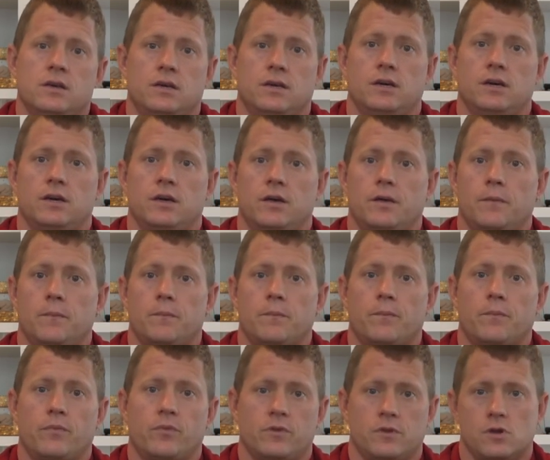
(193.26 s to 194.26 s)
uh,
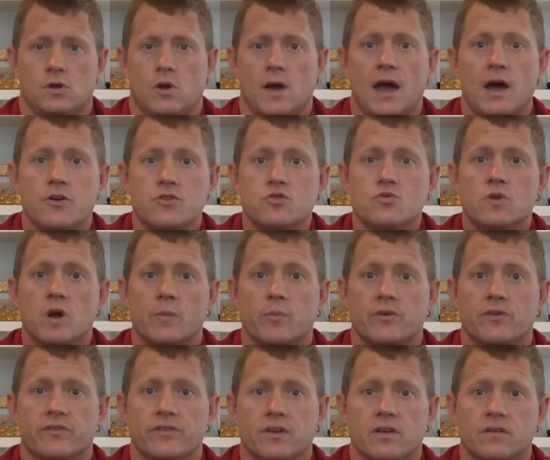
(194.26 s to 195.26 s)
you know how you
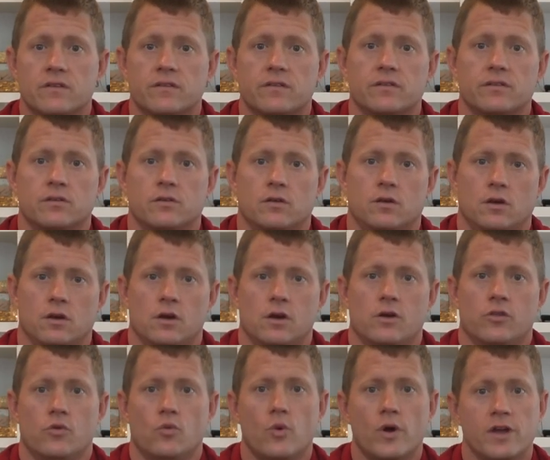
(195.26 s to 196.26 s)
represent
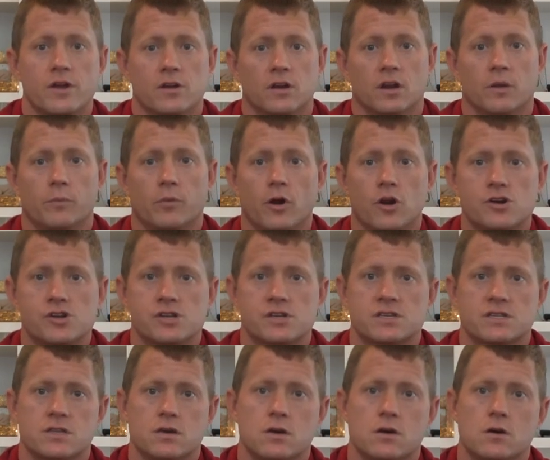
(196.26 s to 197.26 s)
uh, the way you're going to
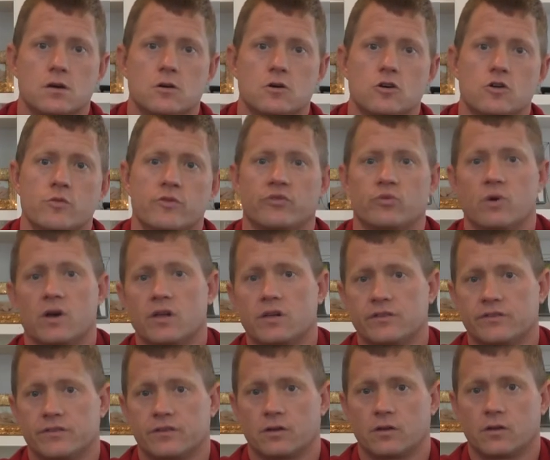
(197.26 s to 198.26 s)
purchase the home as well
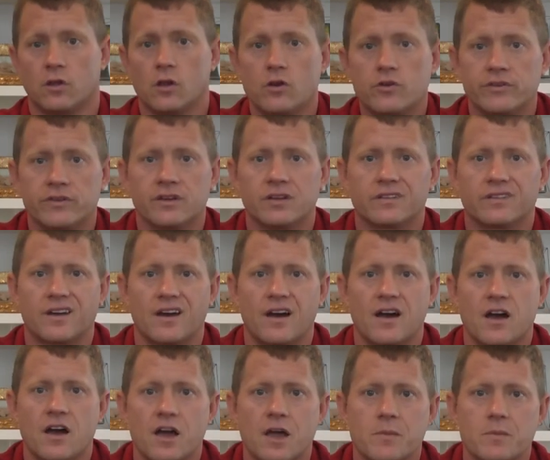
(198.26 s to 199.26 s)
as the closing
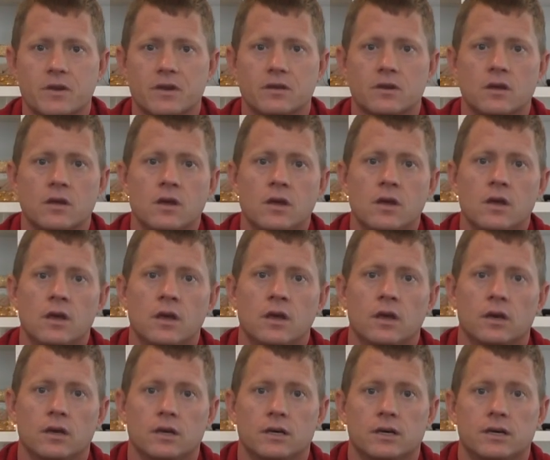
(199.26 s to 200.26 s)
time and
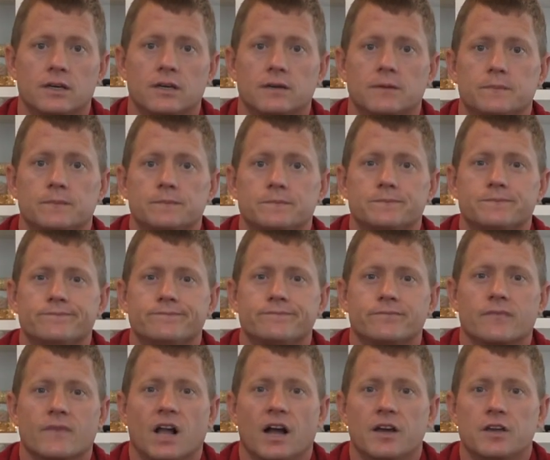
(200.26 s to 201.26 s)
uh,
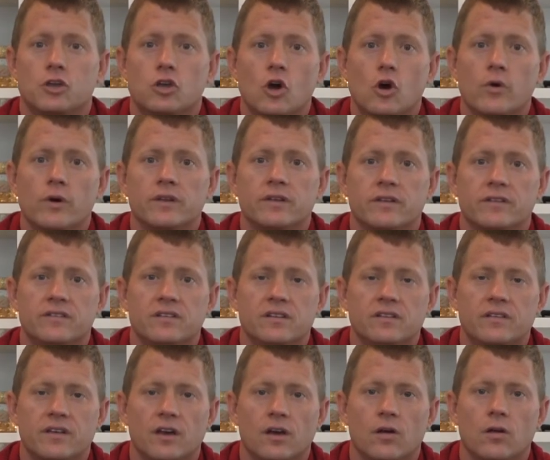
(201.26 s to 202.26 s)
i go into
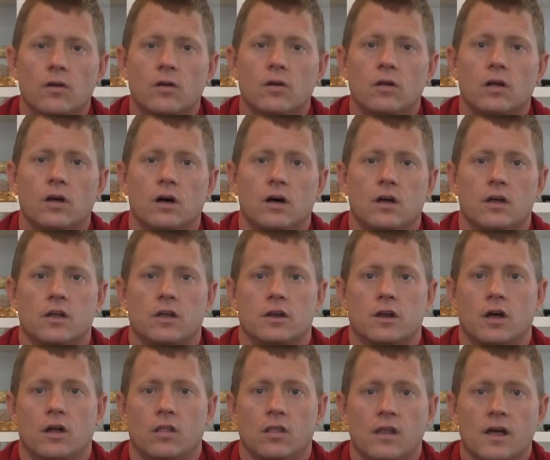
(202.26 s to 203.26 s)
detail on
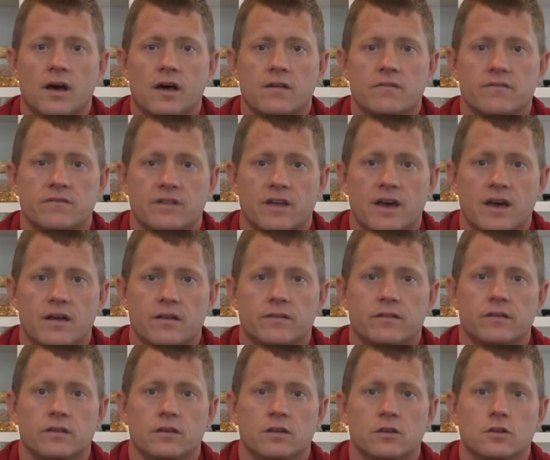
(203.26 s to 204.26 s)
a lot of
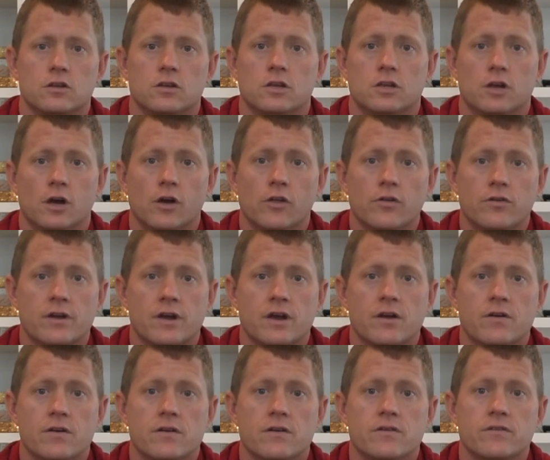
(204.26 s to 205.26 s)
that in, in other
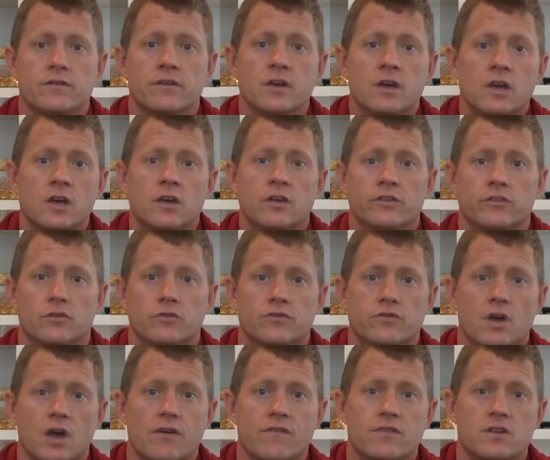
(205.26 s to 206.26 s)
areas so if
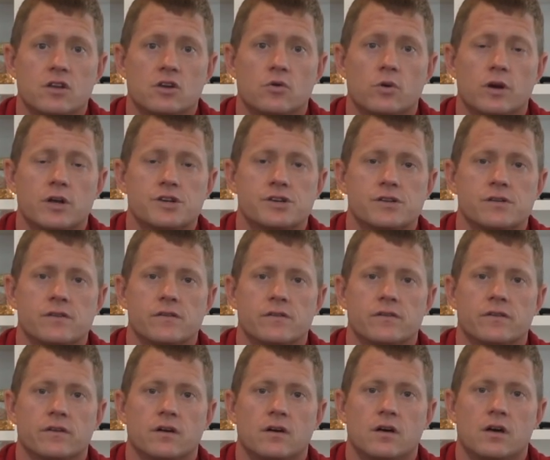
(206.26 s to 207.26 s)
you have any
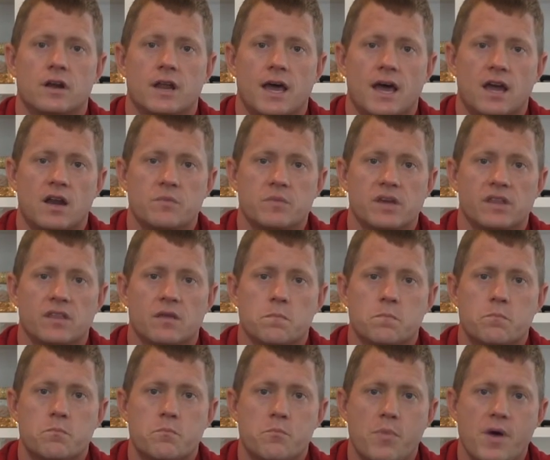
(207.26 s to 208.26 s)
questions on how to make the
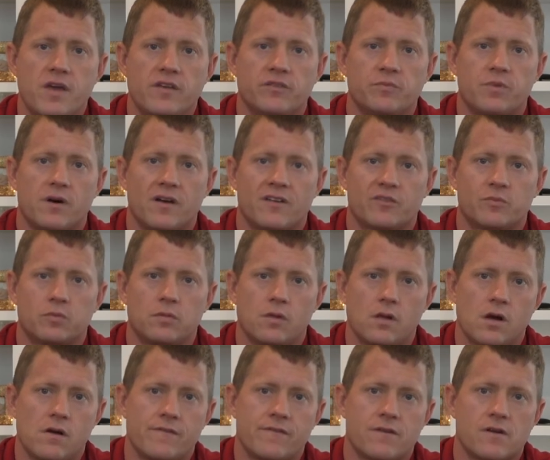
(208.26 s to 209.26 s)
best possible
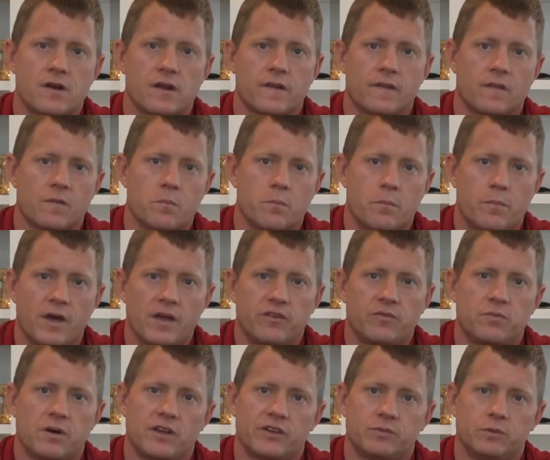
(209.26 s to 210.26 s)
offer and get the
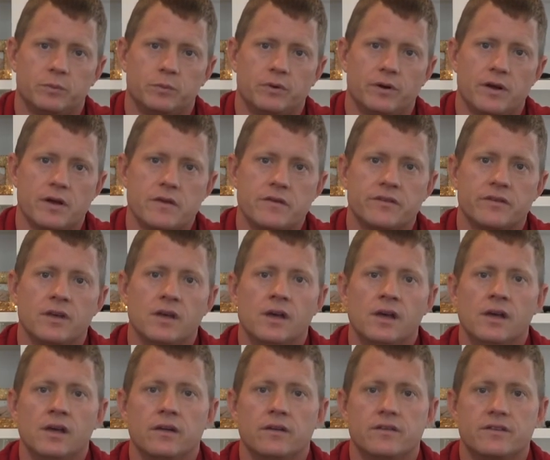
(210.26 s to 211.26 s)
best possible price
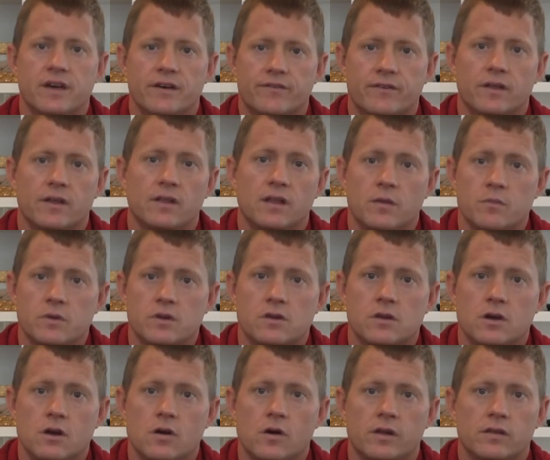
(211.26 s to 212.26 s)
definitely let me
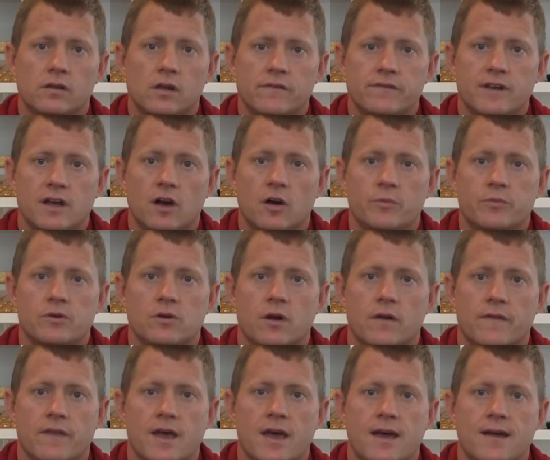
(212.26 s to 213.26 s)
know i'd love to help you
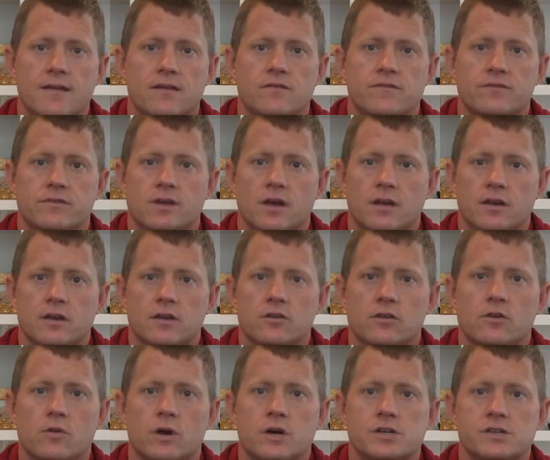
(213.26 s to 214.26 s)
on that if you got any
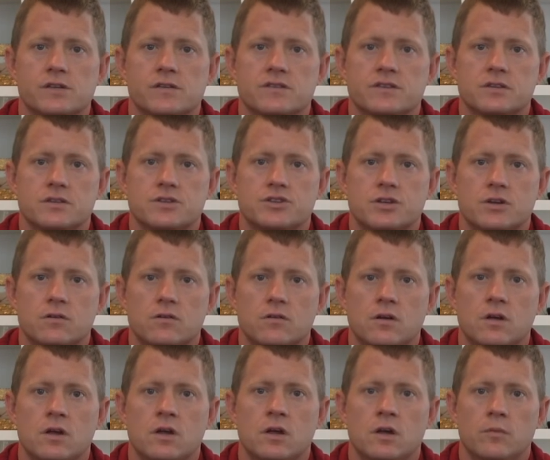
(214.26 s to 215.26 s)
other questions in general
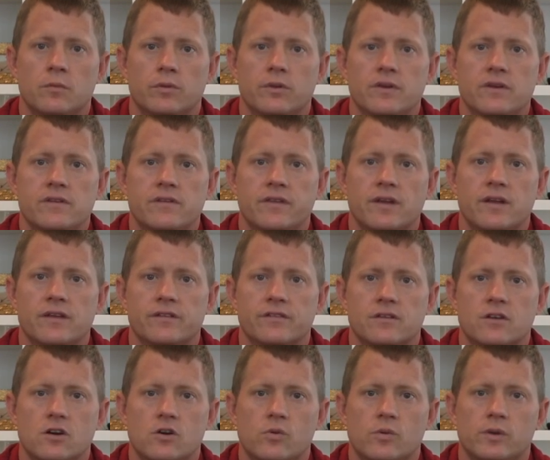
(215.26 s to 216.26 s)
please let us
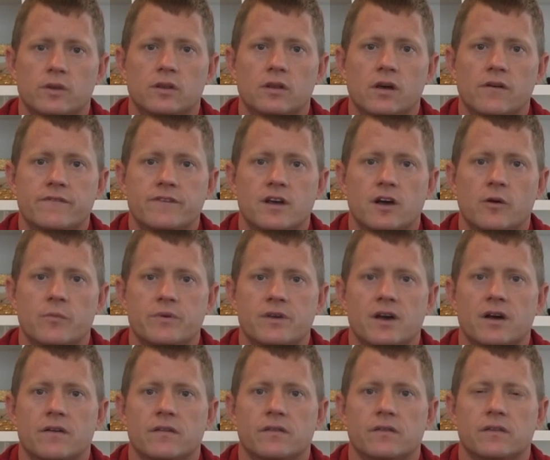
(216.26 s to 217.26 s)
know we'd love to help you
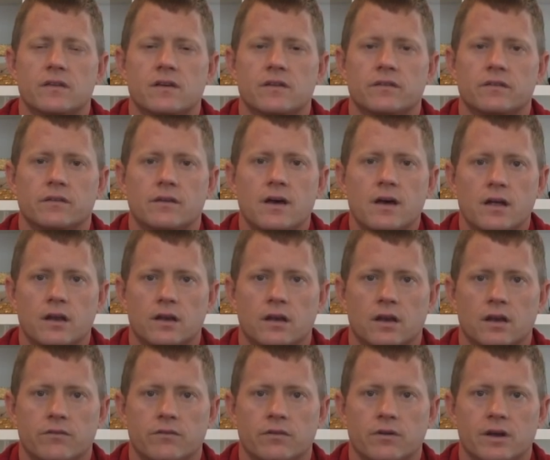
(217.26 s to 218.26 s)
out thanks a lot
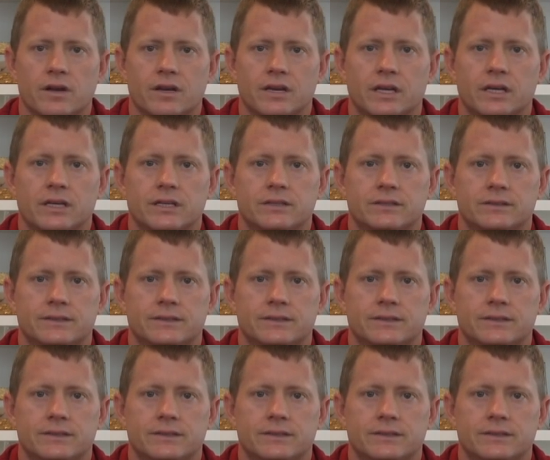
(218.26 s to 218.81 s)
have a great day